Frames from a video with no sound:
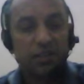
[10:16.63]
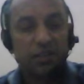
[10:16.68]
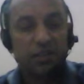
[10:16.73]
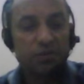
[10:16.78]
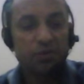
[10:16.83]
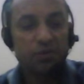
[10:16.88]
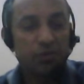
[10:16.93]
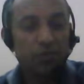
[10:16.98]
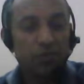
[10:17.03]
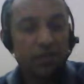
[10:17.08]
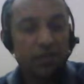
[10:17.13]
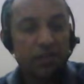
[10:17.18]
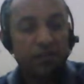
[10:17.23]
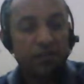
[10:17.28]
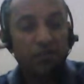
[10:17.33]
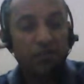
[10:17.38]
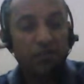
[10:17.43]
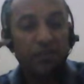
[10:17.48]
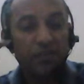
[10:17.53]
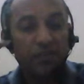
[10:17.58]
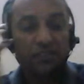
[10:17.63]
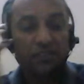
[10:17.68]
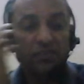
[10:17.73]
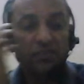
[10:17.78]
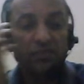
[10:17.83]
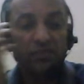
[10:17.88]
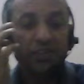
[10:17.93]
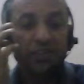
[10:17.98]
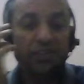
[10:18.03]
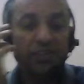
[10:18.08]
to develop
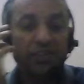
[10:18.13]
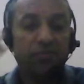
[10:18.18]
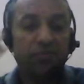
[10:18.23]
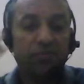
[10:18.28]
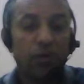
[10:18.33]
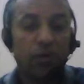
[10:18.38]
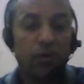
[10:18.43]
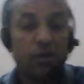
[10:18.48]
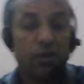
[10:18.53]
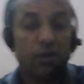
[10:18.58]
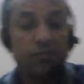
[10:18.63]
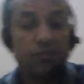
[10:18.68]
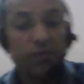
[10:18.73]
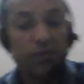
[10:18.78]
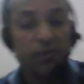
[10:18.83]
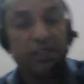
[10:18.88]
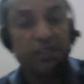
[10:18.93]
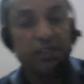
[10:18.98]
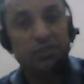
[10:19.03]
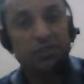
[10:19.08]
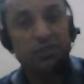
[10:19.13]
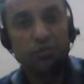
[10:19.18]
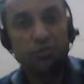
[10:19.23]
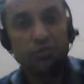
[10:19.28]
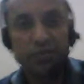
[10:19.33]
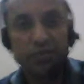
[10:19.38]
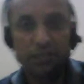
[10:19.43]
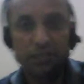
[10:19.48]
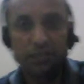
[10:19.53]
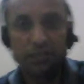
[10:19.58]
flexibility. Following point should be
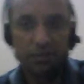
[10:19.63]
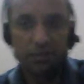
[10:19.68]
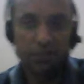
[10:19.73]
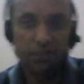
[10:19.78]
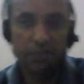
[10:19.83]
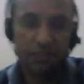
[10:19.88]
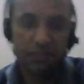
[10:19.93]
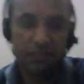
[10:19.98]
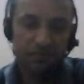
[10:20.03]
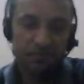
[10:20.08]
keep in mind: